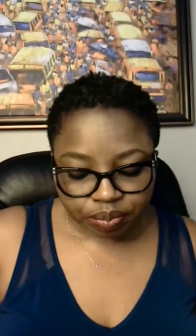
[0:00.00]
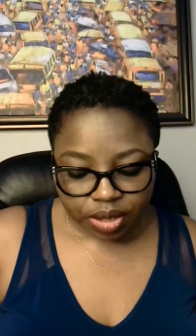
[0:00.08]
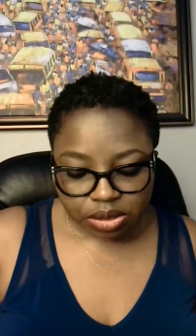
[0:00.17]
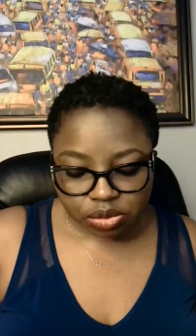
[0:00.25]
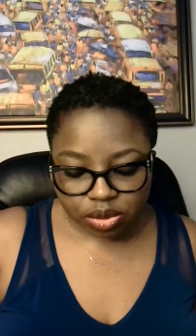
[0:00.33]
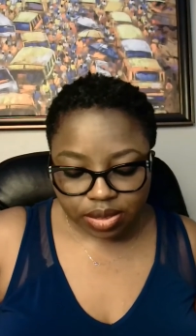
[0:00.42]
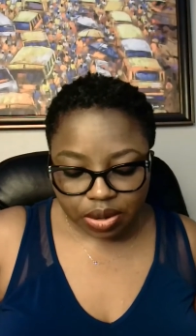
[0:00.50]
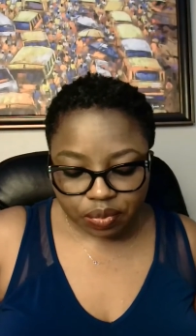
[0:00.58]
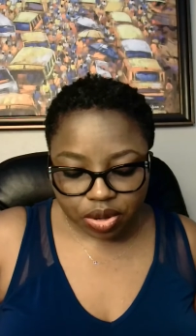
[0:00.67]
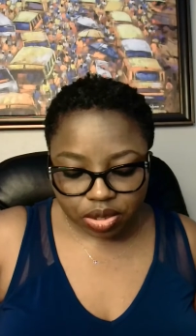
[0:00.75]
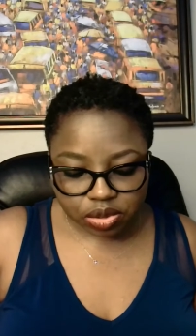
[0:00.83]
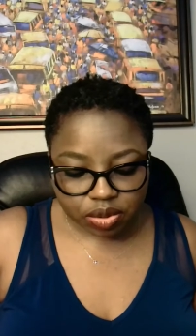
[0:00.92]
So then we
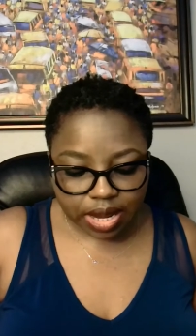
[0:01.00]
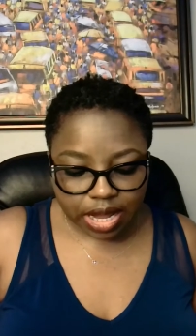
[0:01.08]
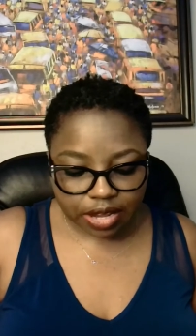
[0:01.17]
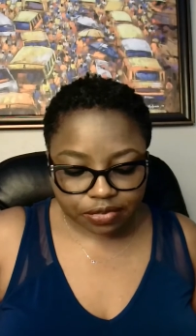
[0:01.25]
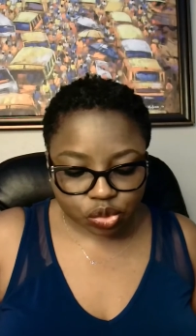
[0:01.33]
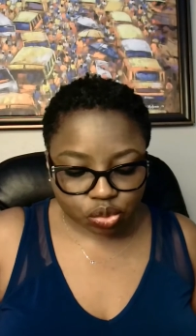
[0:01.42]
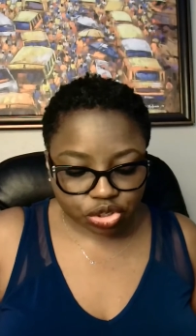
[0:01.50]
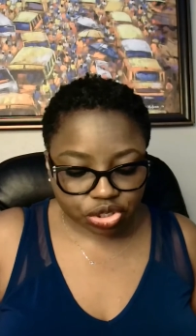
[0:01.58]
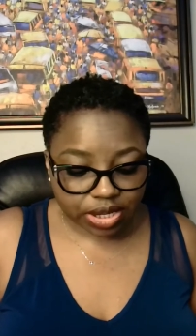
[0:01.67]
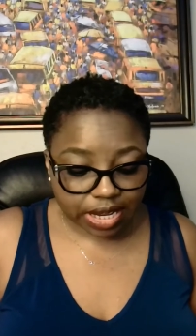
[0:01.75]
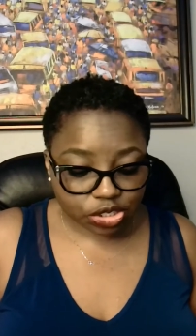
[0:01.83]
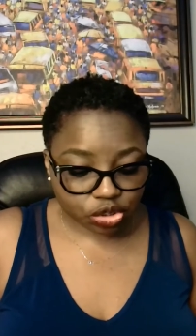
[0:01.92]
also have
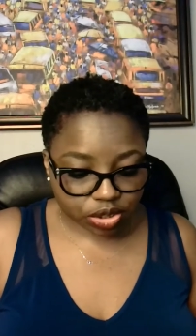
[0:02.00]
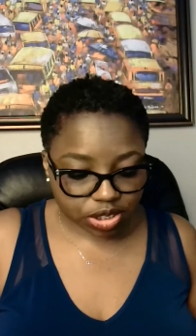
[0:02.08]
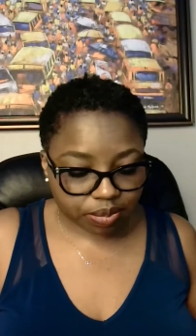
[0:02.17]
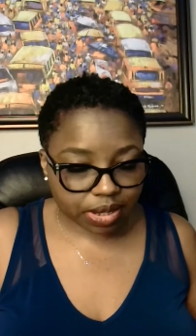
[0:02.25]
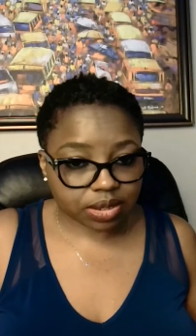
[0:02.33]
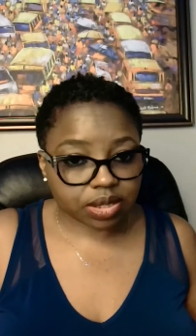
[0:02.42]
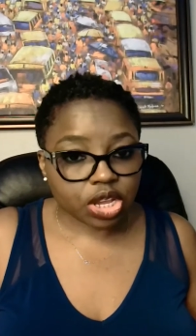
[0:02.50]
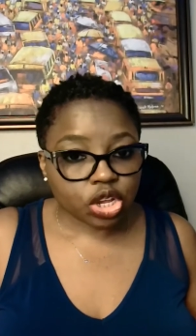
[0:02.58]
social adjustment.